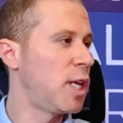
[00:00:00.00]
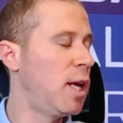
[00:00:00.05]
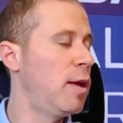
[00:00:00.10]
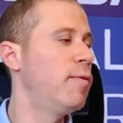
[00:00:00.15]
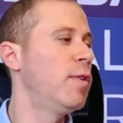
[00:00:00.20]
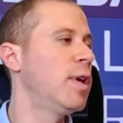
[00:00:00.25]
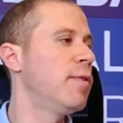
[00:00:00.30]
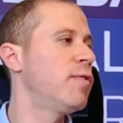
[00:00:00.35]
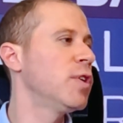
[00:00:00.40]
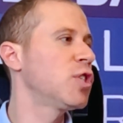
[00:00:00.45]

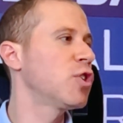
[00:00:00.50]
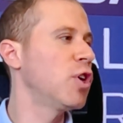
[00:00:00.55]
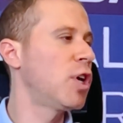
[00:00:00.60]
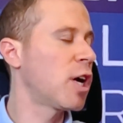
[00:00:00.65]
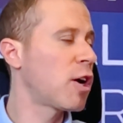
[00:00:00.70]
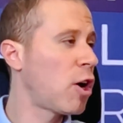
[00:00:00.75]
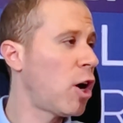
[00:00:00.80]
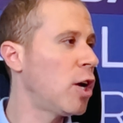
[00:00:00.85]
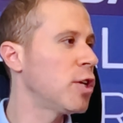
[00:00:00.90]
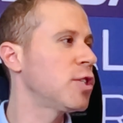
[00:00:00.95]
Even if it's going
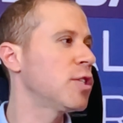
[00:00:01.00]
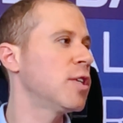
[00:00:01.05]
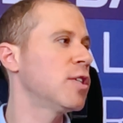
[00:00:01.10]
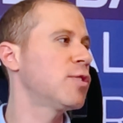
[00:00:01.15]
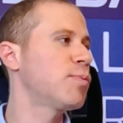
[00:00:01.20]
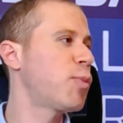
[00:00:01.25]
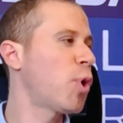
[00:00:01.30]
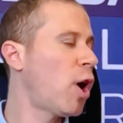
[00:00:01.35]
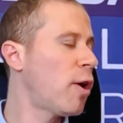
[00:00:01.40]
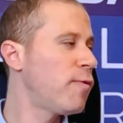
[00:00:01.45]
to cost
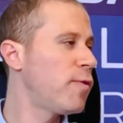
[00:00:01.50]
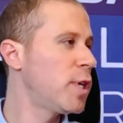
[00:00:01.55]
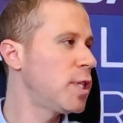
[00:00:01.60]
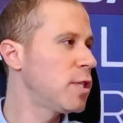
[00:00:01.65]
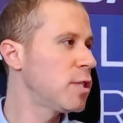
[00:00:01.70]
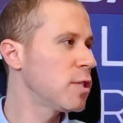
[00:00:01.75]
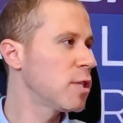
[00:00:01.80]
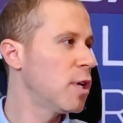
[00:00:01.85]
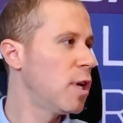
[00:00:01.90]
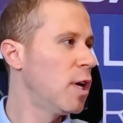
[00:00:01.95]
us
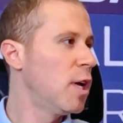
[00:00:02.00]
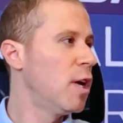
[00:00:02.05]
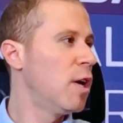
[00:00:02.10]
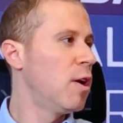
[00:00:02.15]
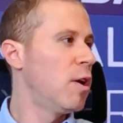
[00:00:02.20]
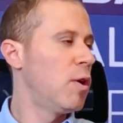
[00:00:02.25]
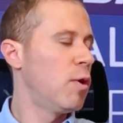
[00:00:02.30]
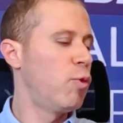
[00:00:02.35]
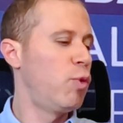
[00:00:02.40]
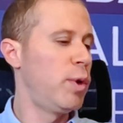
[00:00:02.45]
profits,
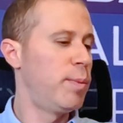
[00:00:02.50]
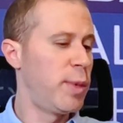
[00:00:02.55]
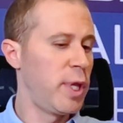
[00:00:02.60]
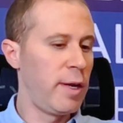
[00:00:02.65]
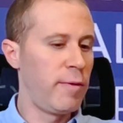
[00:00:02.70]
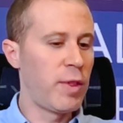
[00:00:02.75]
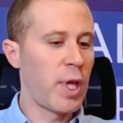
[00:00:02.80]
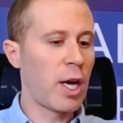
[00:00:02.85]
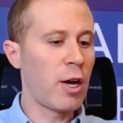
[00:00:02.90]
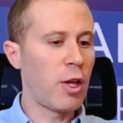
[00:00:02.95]
we
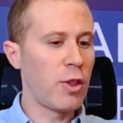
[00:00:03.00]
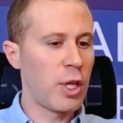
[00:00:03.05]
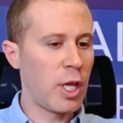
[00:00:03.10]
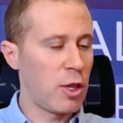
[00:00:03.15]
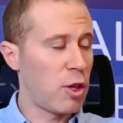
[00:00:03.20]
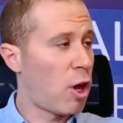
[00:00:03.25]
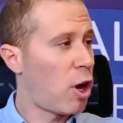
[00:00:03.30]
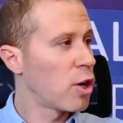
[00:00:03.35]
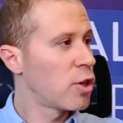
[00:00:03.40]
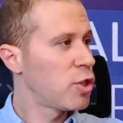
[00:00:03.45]
believe that on the
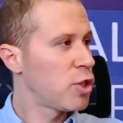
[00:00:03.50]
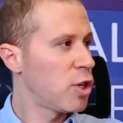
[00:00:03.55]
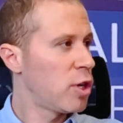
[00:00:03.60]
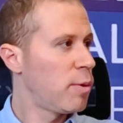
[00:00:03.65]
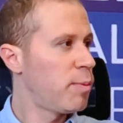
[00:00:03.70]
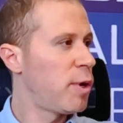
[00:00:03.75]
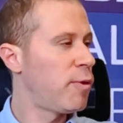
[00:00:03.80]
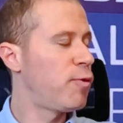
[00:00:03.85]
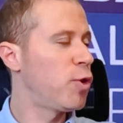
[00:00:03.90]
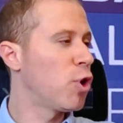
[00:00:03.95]
long
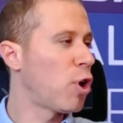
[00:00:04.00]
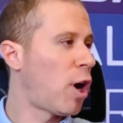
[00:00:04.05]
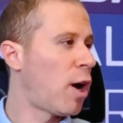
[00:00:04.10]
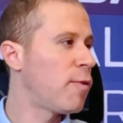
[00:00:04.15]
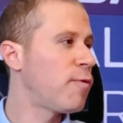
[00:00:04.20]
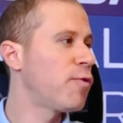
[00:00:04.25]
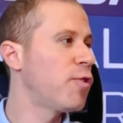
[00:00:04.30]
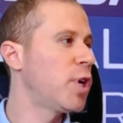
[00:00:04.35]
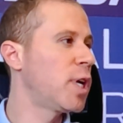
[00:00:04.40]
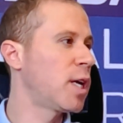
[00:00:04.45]
term, if you're
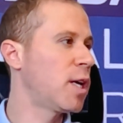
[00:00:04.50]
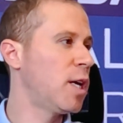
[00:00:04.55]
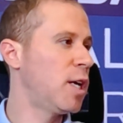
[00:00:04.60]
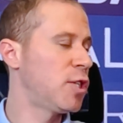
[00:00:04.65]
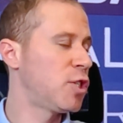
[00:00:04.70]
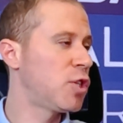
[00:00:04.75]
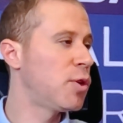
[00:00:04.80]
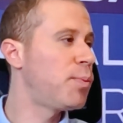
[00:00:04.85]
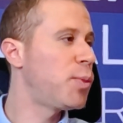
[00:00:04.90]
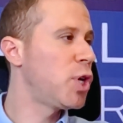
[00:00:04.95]
offering a
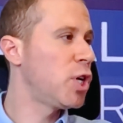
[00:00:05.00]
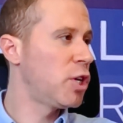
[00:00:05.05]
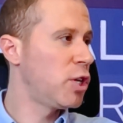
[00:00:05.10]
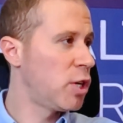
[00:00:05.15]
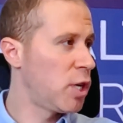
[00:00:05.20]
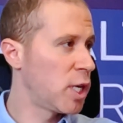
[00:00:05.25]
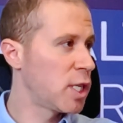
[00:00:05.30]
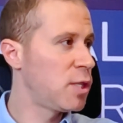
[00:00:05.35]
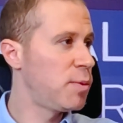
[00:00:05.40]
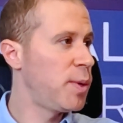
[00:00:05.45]

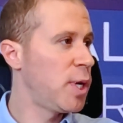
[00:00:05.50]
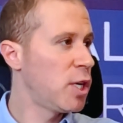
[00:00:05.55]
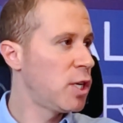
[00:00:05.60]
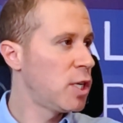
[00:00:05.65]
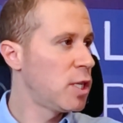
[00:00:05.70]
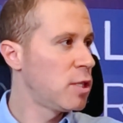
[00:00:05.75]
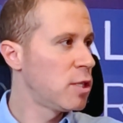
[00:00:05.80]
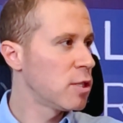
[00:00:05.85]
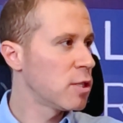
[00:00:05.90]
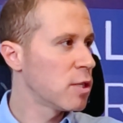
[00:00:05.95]
superior
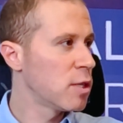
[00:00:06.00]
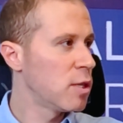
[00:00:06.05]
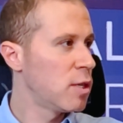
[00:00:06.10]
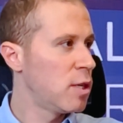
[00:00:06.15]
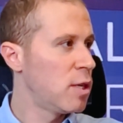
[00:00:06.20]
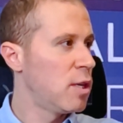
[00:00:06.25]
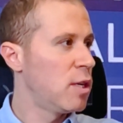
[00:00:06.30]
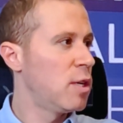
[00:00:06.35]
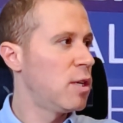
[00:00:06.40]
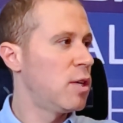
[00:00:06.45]
experience,
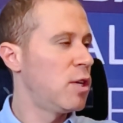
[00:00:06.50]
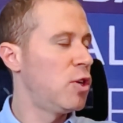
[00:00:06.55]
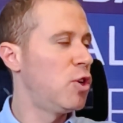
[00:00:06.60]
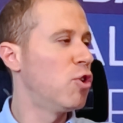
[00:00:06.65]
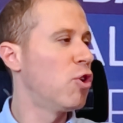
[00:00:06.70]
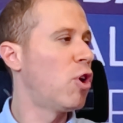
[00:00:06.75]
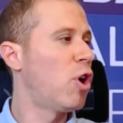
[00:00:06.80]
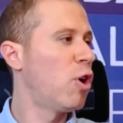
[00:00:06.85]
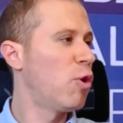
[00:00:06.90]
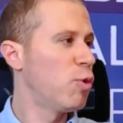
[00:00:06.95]

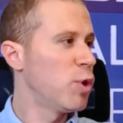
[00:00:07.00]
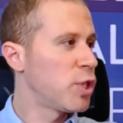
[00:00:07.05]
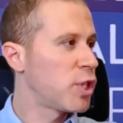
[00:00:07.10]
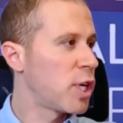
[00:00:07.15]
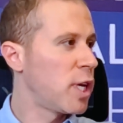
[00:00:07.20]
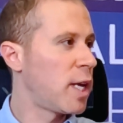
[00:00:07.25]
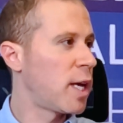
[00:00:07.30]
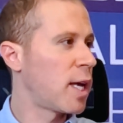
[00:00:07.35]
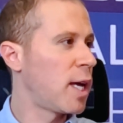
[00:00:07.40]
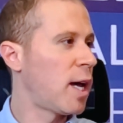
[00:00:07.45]
you're always
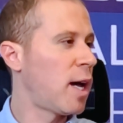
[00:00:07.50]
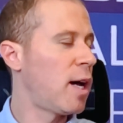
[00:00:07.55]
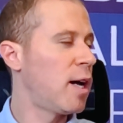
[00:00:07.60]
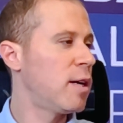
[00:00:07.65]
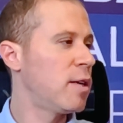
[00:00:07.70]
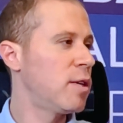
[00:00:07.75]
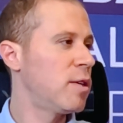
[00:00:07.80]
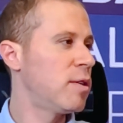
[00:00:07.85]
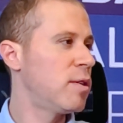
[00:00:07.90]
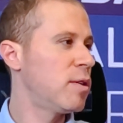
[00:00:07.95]
going to get,
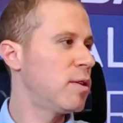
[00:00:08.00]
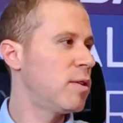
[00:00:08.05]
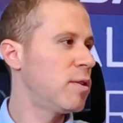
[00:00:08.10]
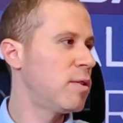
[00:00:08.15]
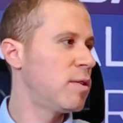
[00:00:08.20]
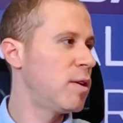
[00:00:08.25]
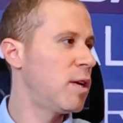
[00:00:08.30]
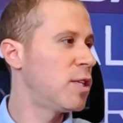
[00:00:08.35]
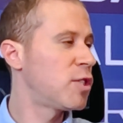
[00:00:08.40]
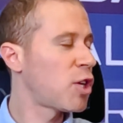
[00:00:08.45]

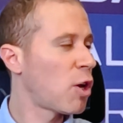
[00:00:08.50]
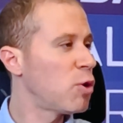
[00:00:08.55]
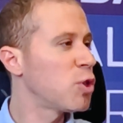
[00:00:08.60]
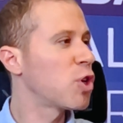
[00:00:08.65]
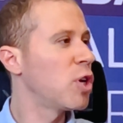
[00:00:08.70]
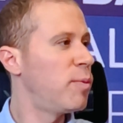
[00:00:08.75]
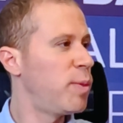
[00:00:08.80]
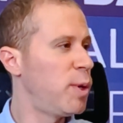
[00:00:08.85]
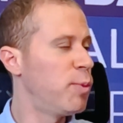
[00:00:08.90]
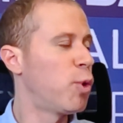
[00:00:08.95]
it's always
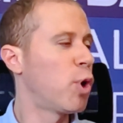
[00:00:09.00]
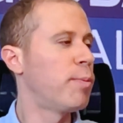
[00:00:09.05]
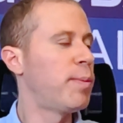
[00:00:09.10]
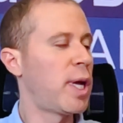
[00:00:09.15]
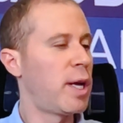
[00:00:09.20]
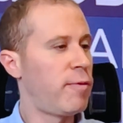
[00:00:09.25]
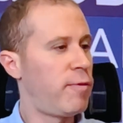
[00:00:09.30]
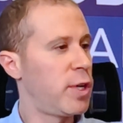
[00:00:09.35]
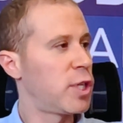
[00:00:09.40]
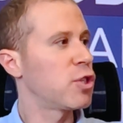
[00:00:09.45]
going to be more
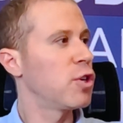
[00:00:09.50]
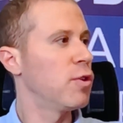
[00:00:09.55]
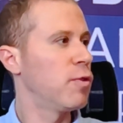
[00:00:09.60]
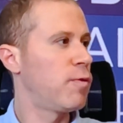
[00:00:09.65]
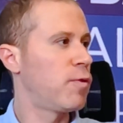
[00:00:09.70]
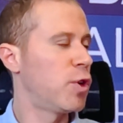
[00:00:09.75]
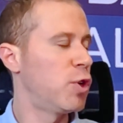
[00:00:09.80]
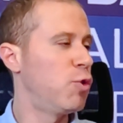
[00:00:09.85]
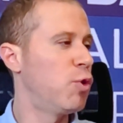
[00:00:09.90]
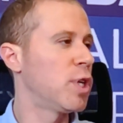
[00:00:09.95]
beneficial
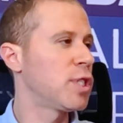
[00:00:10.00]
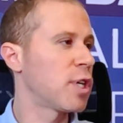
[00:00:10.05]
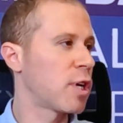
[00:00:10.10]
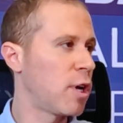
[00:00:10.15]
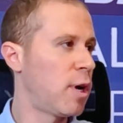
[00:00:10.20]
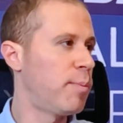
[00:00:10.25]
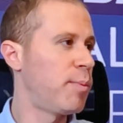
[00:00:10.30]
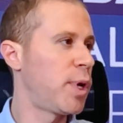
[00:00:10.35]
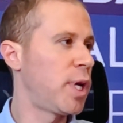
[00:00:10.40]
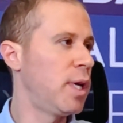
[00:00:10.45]
for you as a
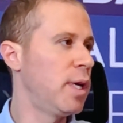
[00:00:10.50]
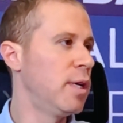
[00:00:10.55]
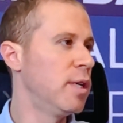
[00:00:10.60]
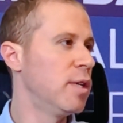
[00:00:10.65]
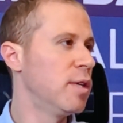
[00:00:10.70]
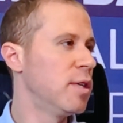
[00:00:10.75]
company.